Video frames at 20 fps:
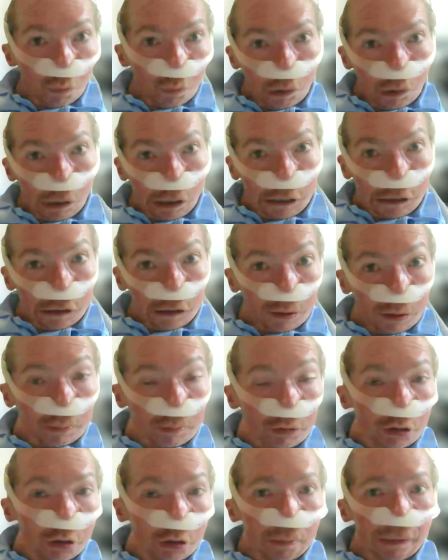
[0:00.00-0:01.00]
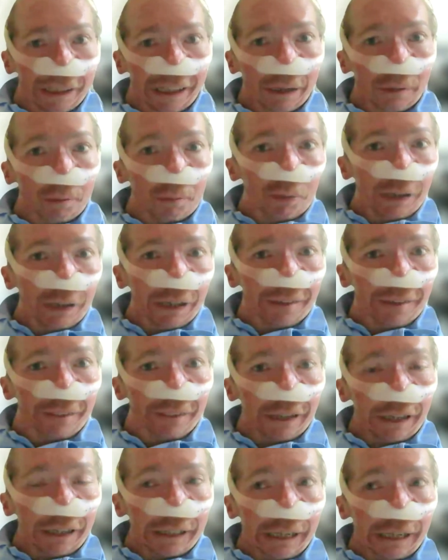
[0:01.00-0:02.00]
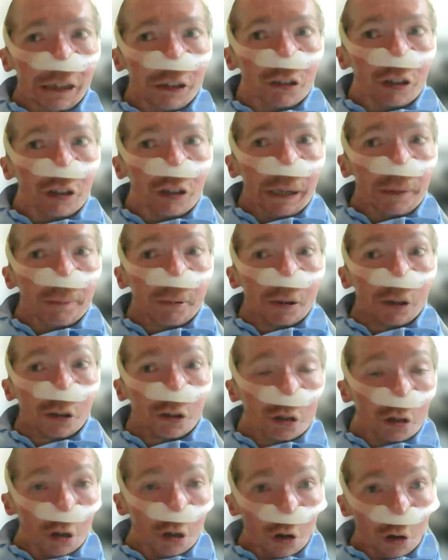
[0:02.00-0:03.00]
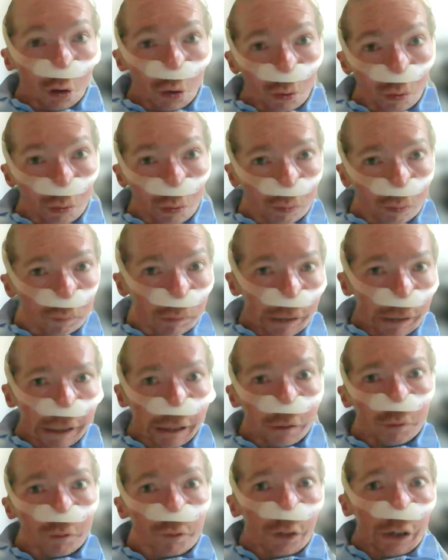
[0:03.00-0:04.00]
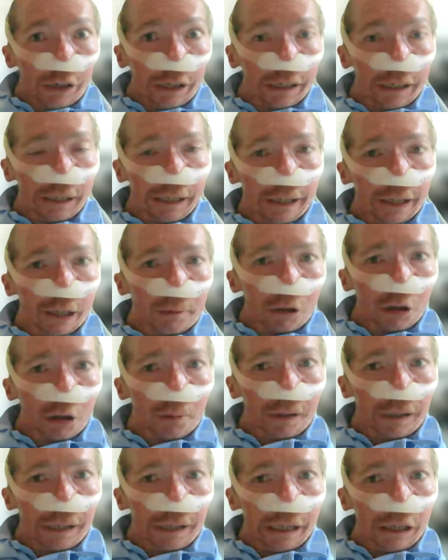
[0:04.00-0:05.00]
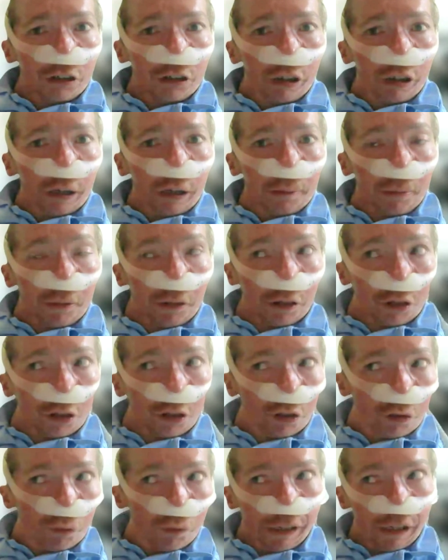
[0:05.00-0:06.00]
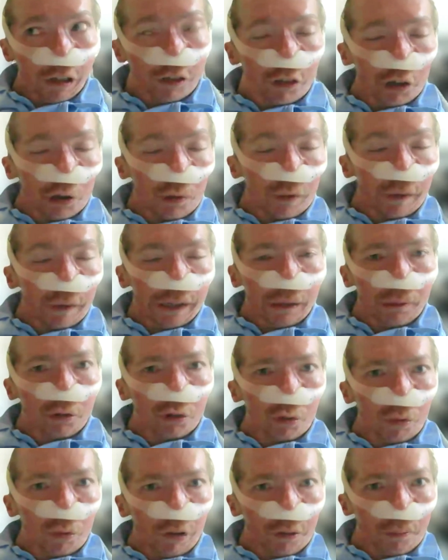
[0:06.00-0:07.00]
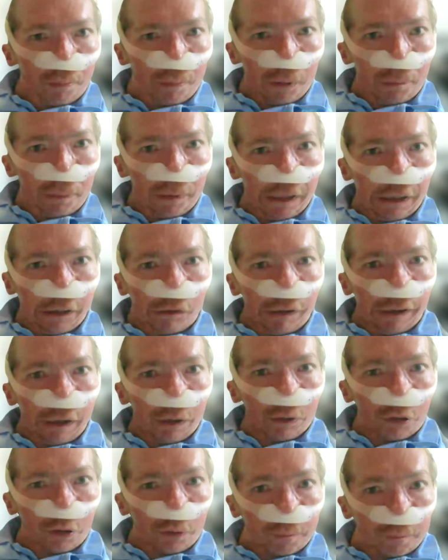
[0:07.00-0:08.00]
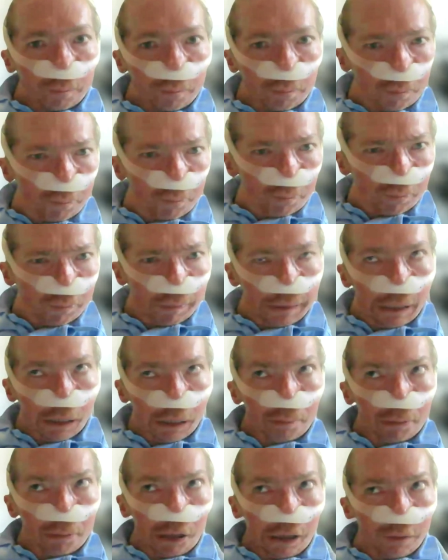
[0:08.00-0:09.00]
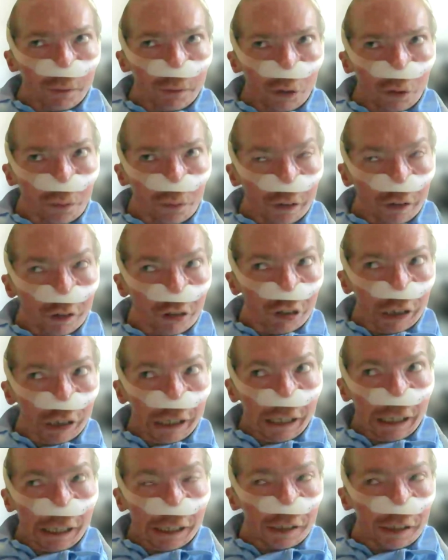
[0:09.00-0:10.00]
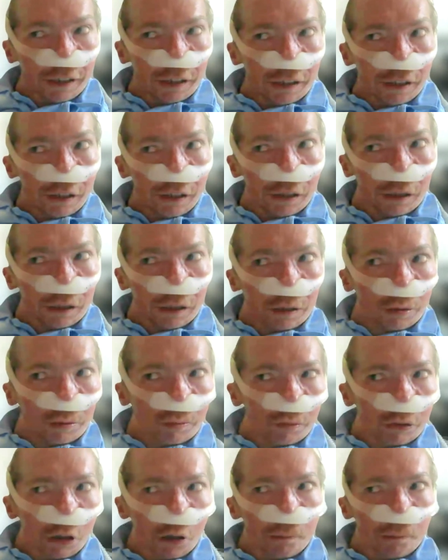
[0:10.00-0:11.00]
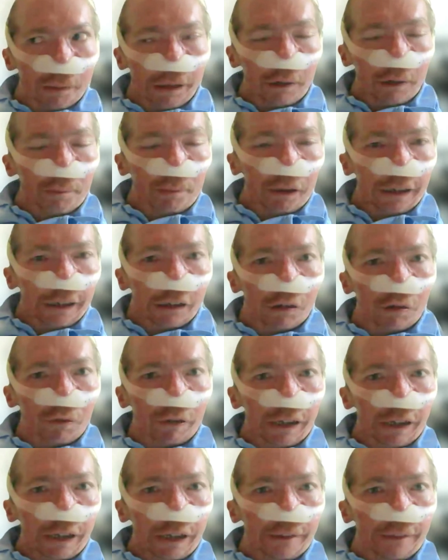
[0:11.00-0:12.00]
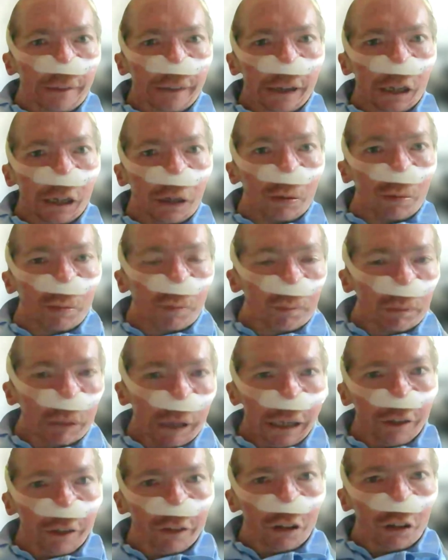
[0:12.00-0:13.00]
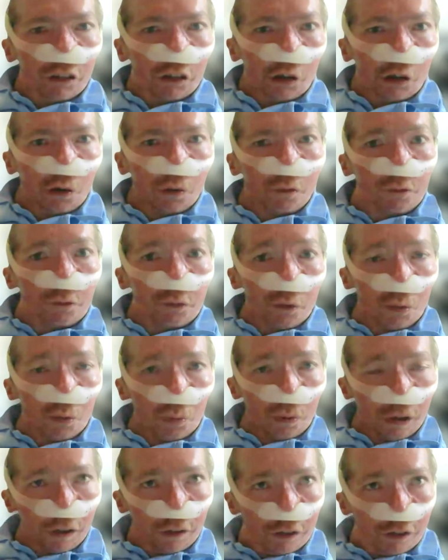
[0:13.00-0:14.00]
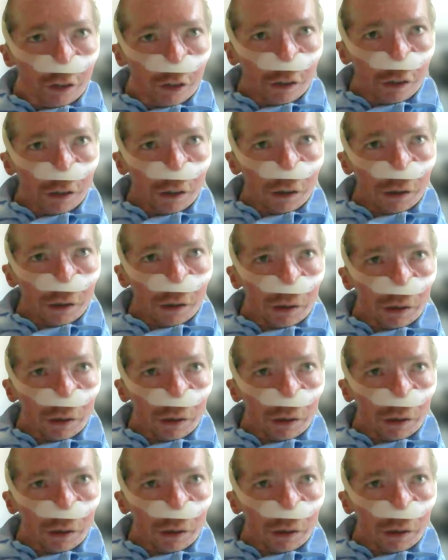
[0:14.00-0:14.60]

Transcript: 1 to begin with, then had Gem 2, and finally at the moment had Gem 3. So that was always my background. But I've often said about my career that as it's gone forwards,